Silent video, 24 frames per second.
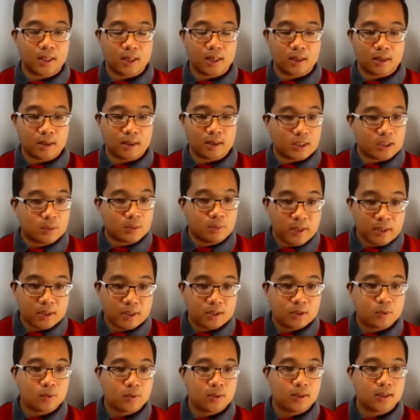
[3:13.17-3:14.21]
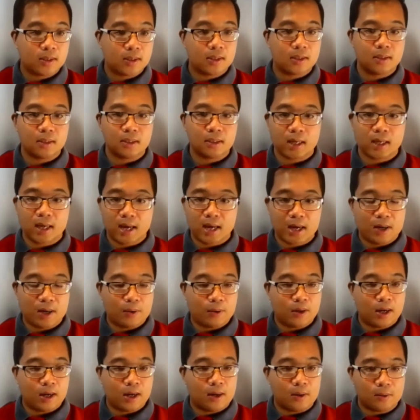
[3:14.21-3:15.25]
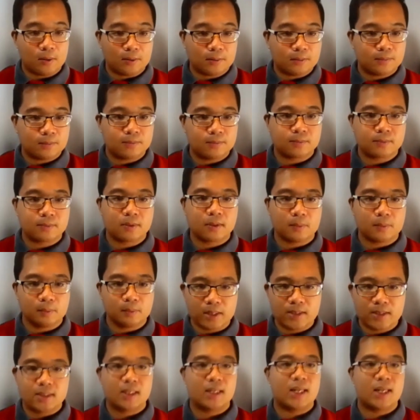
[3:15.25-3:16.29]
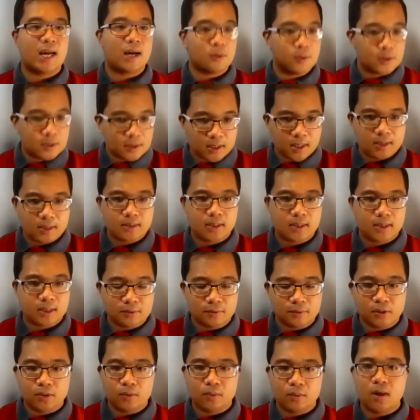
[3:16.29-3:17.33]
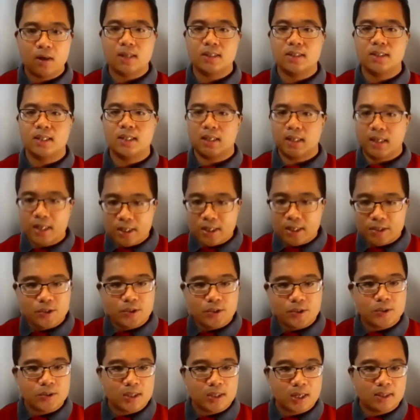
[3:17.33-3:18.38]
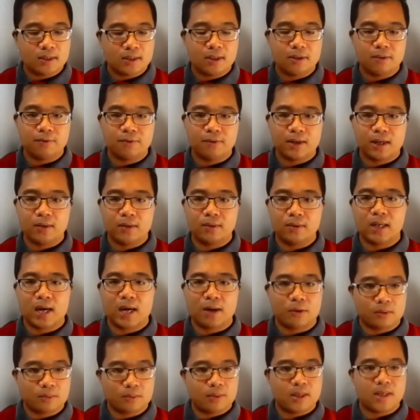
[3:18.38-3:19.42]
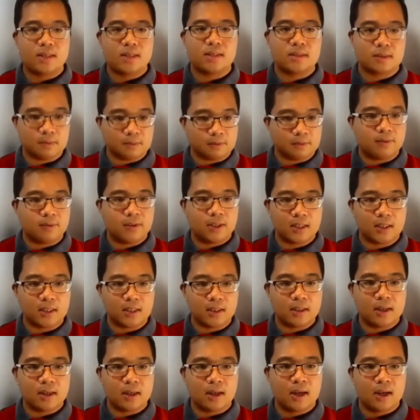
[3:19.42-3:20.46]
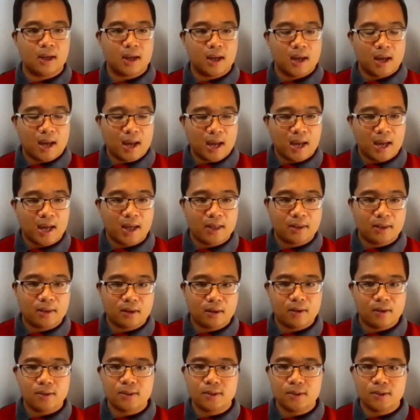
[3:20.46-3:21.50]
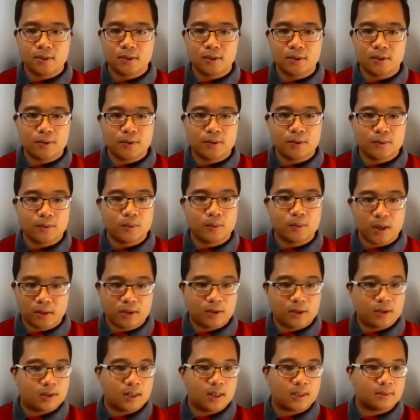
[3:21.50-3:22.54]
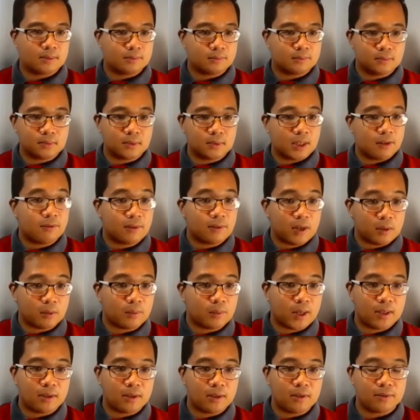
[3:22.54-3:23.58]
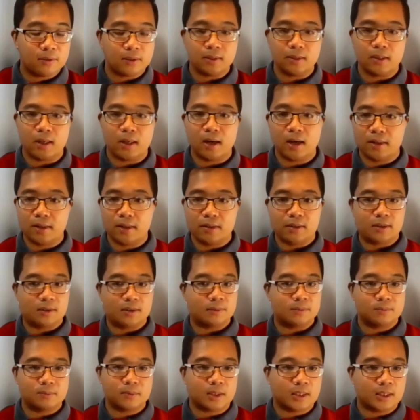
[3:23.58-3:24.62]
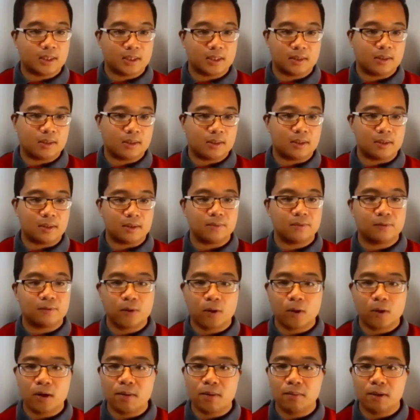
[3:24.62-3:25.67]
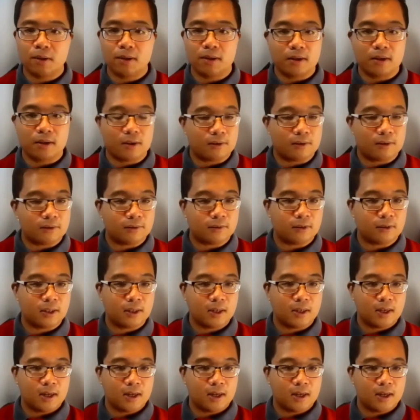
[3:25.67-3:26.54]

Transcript: their experience with it, how it's like to live with the watch, any issues that they found, how it makes them feel, and also whether or not they found benefit, either in the form of